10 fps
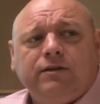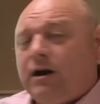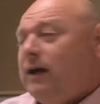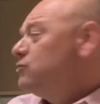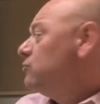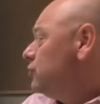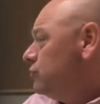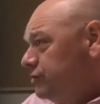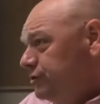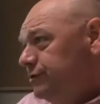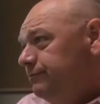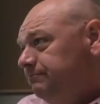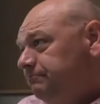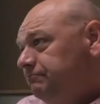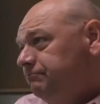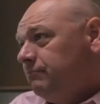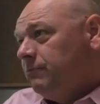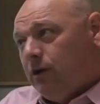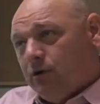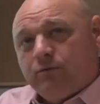There are actual churches.
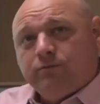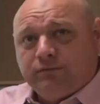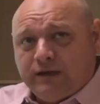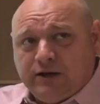There,